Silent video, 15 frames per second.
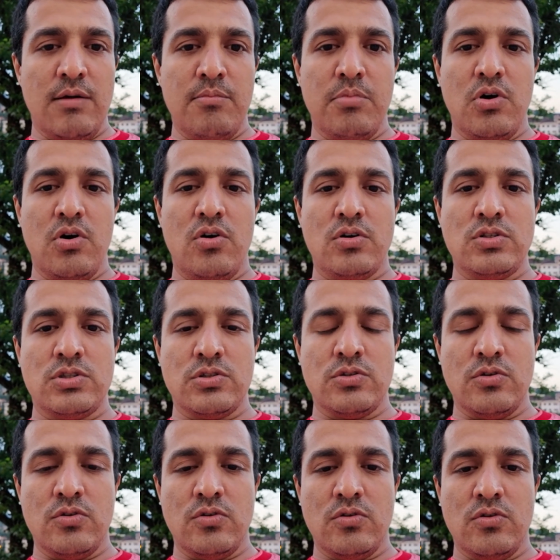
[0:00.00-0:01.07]

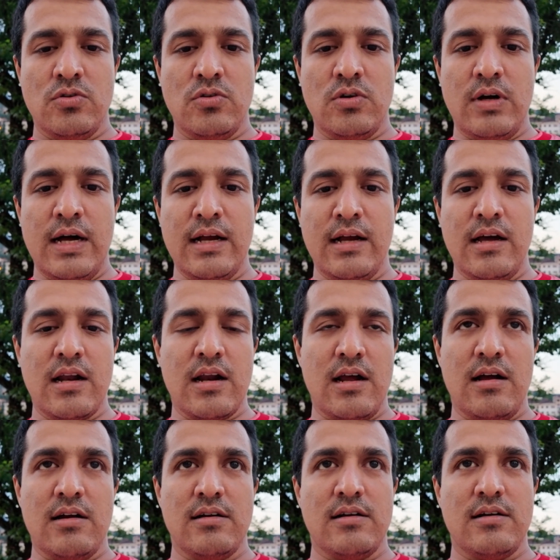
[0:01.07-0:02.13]
Colombo to
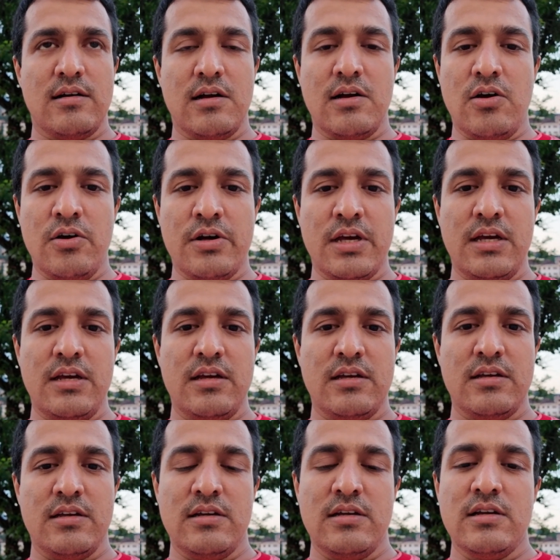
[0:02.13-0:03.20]
Ankara.
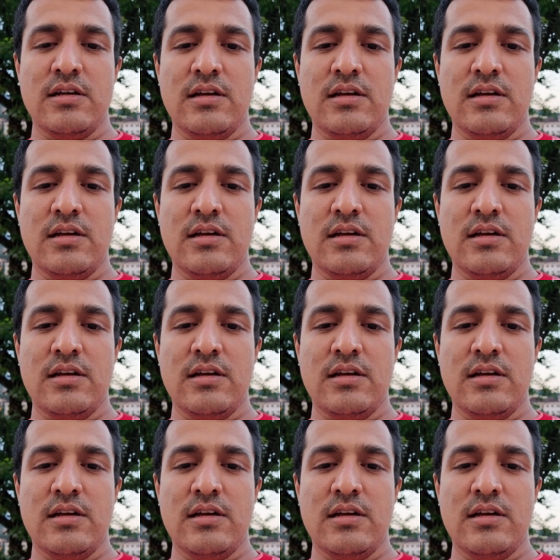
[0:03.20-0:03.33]
Okay,